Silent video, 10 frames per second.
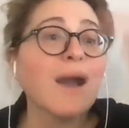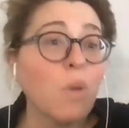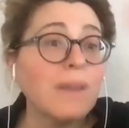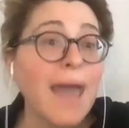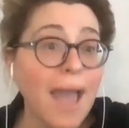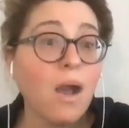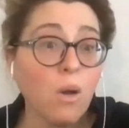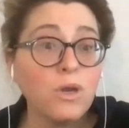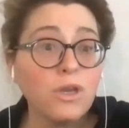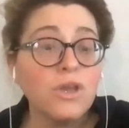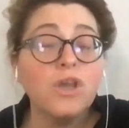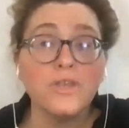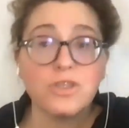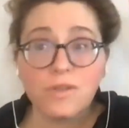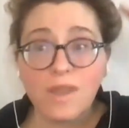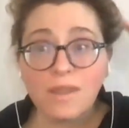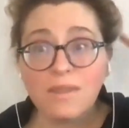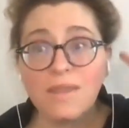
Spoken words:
out loud so that